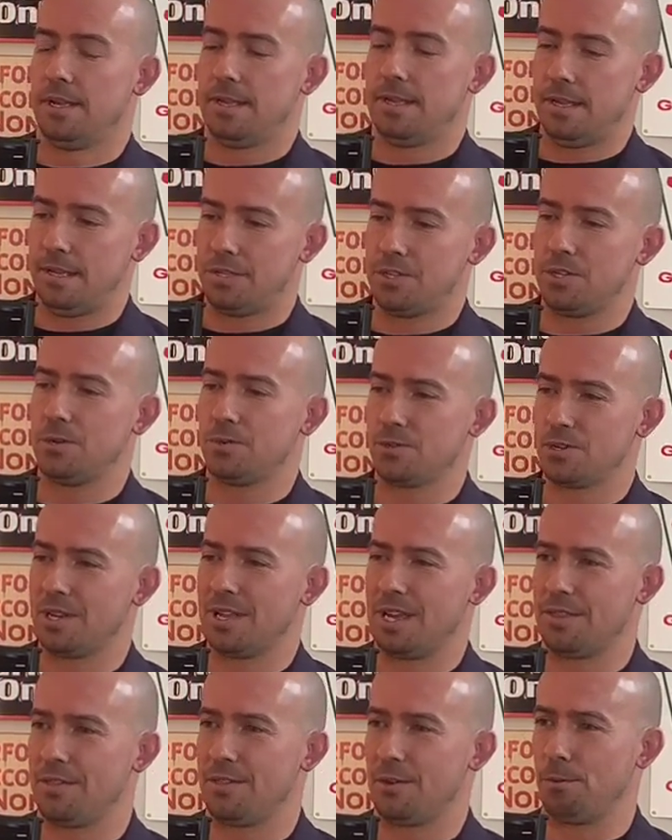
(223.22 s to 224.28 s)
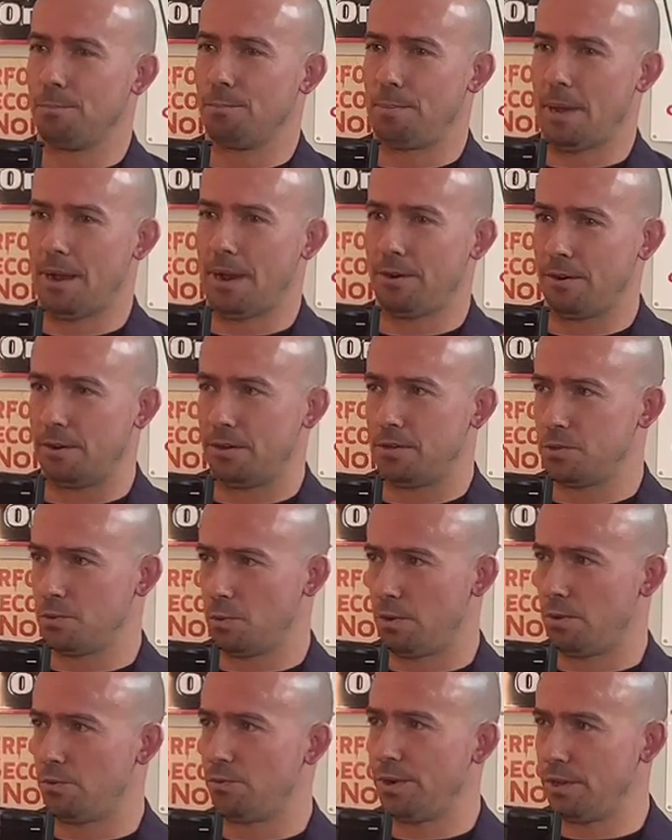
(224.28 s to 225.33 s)
it's usually like their parents
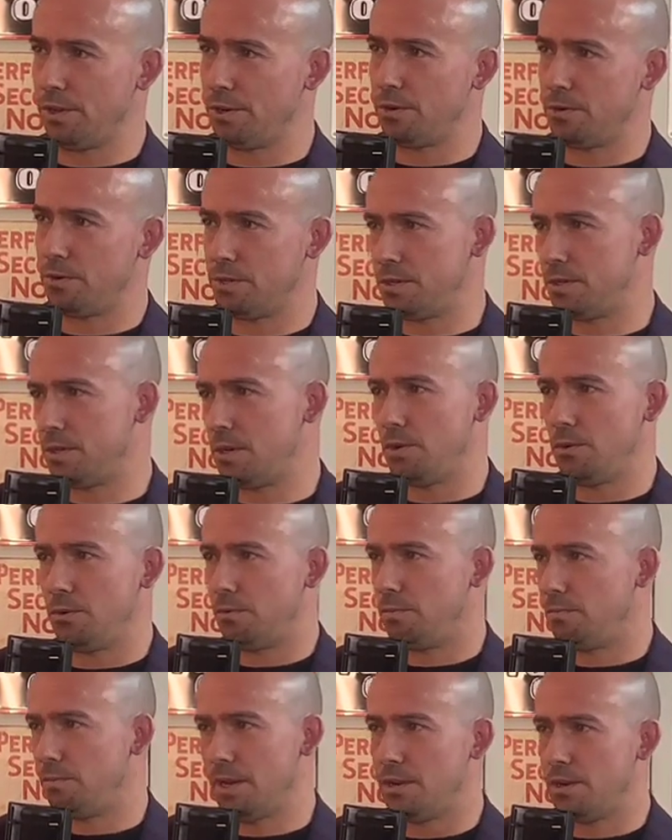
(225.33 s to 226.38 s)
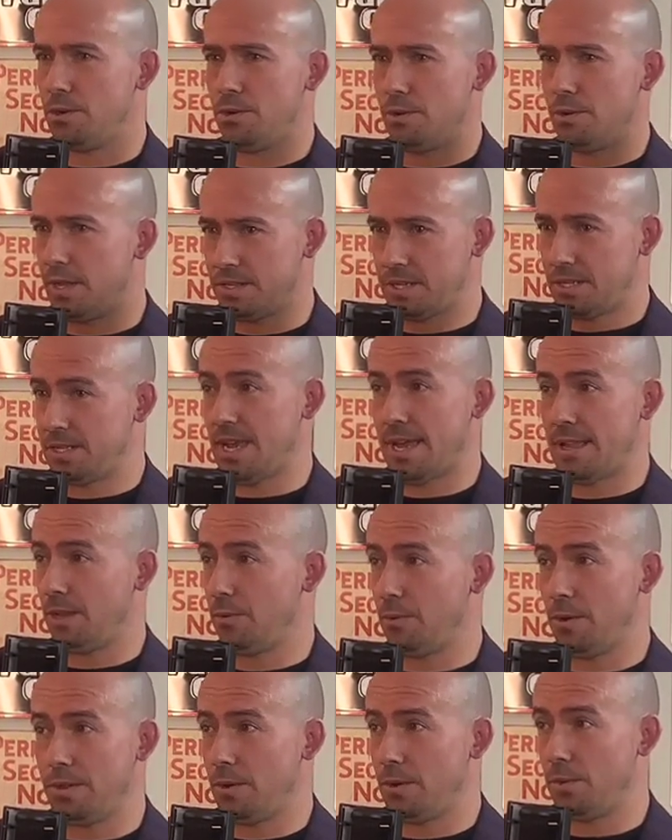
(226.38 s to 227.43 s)
were realtors, and so they knew that's exactly
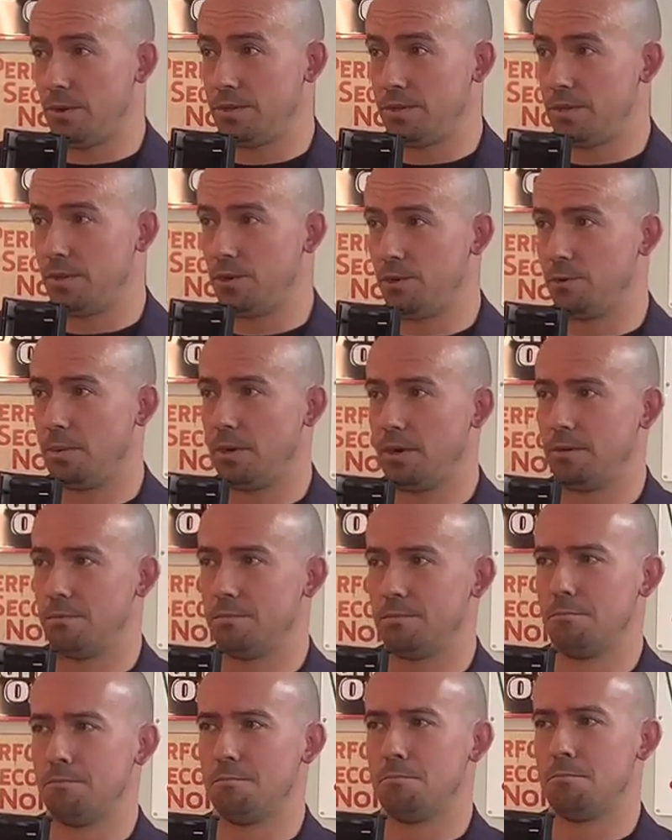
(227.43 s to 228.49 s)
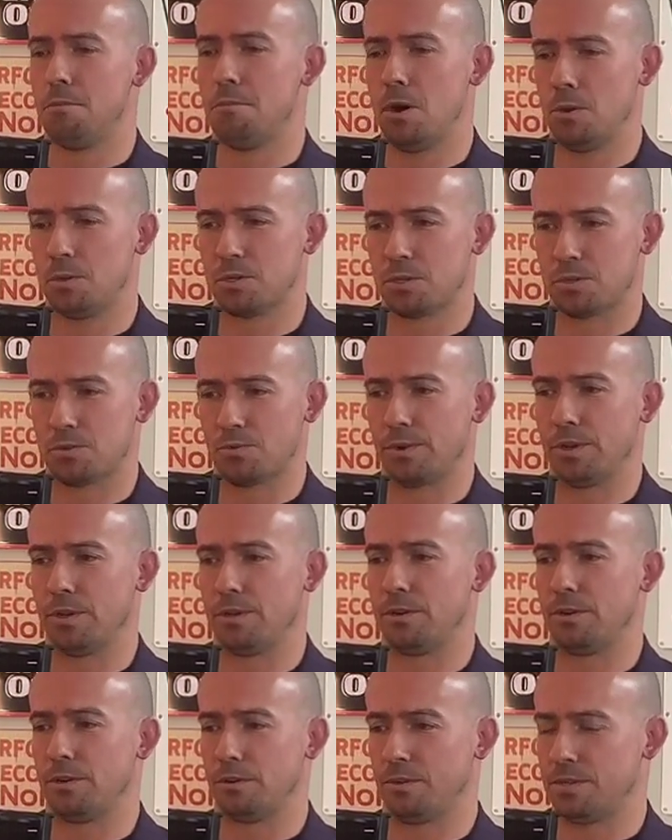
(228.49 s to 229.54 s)
what they want to do. But most
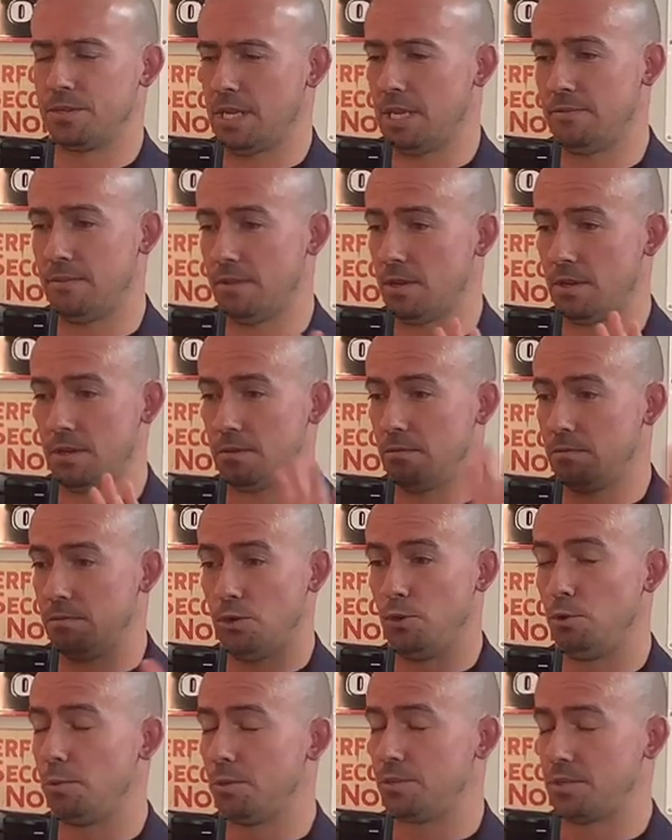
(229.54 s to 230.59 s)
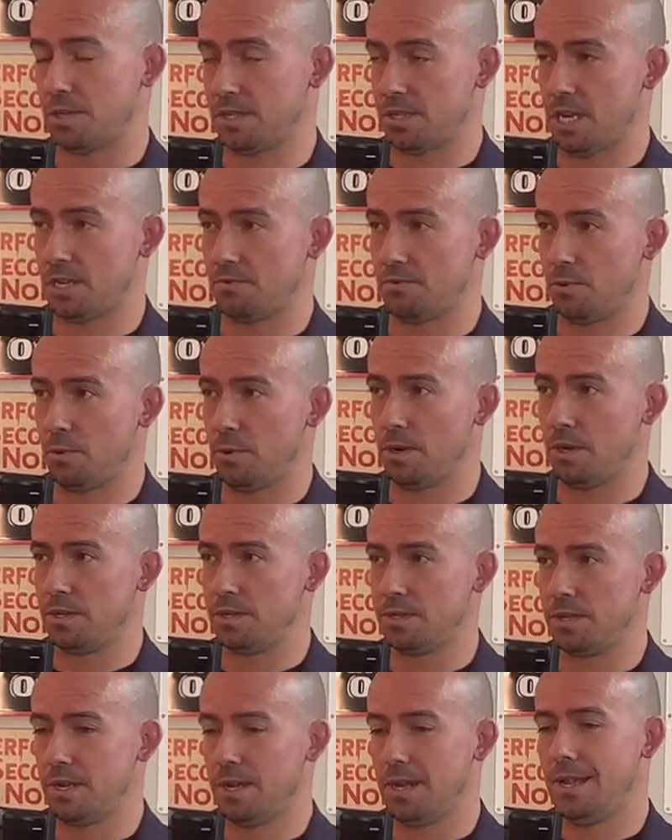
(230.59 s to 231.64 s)
realtors, even the uber successful
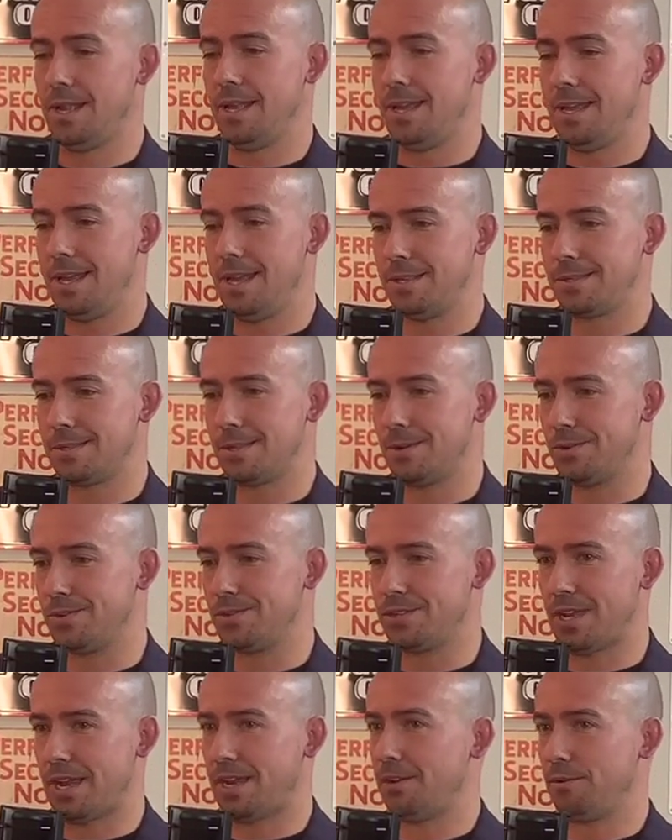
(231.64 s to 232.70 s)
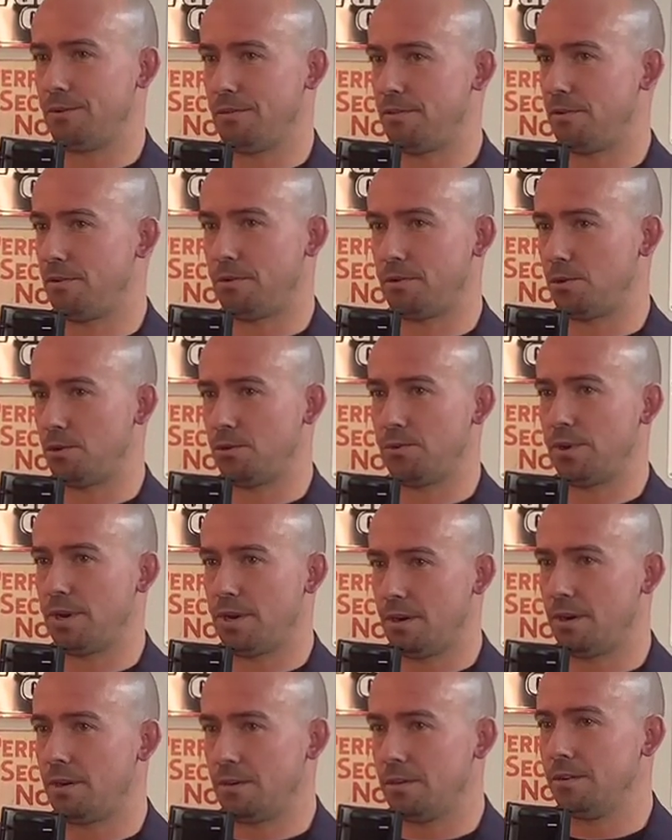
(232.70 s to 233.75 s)
ones, it's their second or third
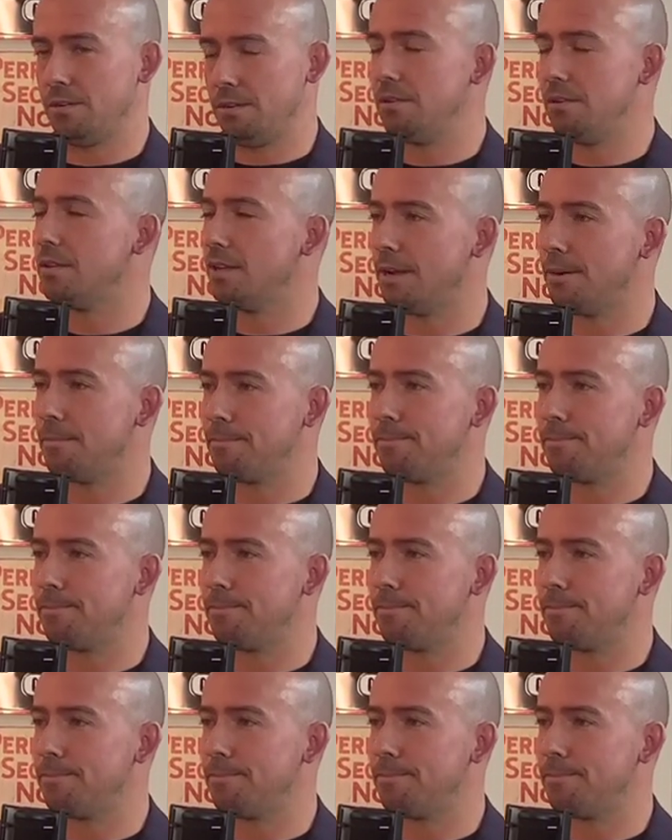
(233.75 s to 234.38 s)
career. Yeah. Yeah.